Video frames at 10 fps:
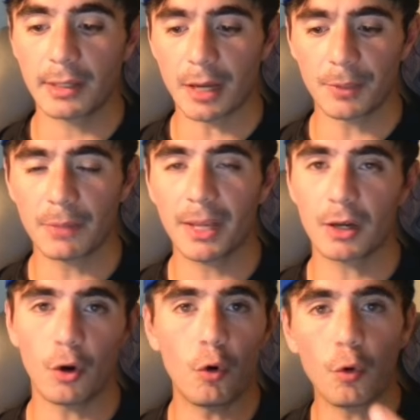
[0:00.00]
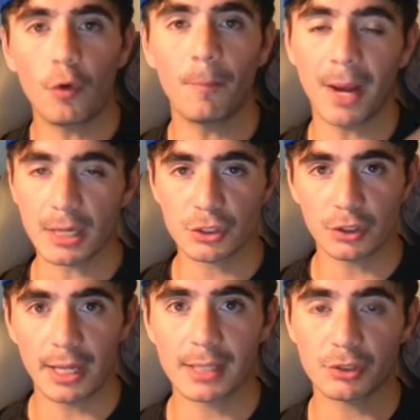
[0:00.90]
I'm going to make a whole
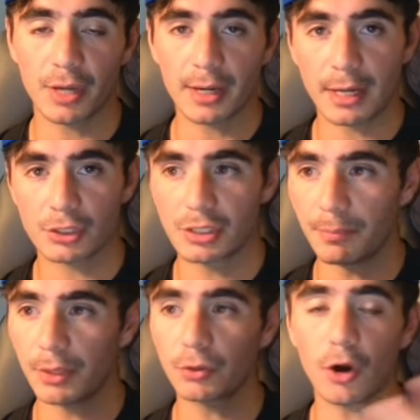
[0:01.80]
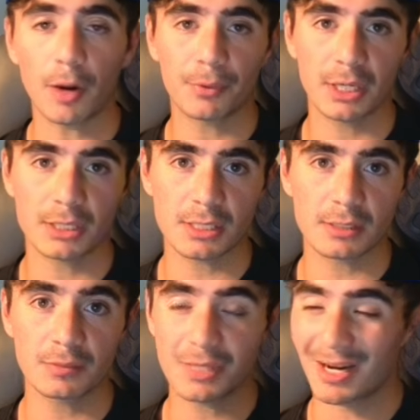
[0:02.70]
masterclass on how to actually build operating
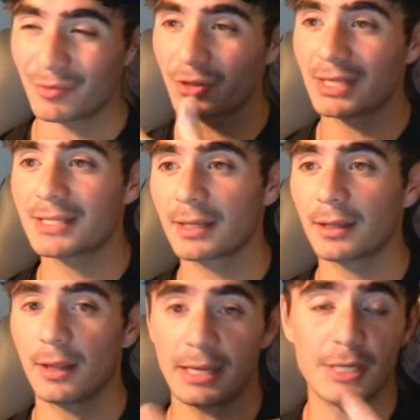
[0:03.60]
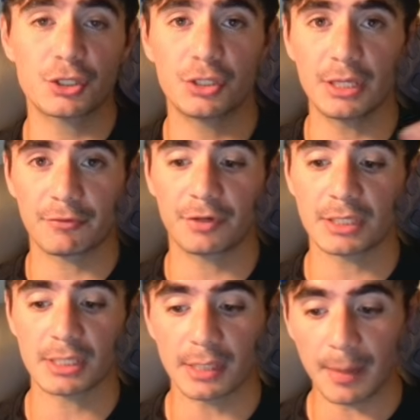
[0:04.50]
systems. And I'm releasing each different
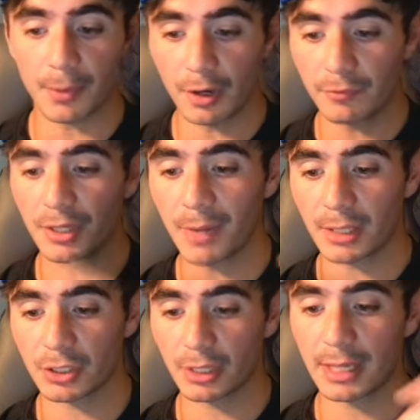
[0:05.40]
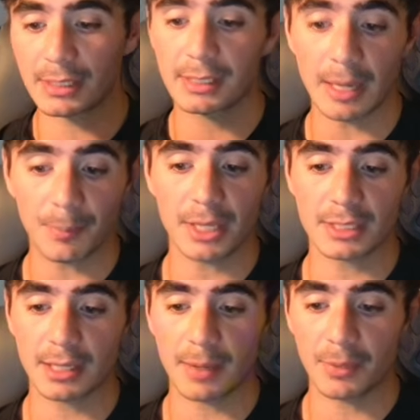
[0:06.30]
step of the masterclass step by
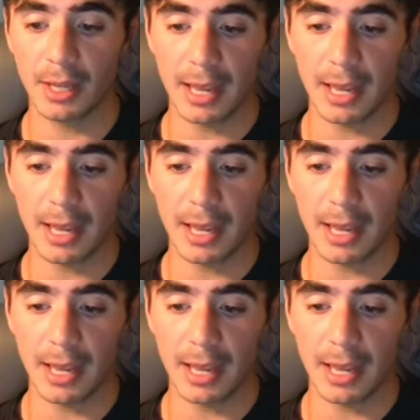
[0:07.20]
step.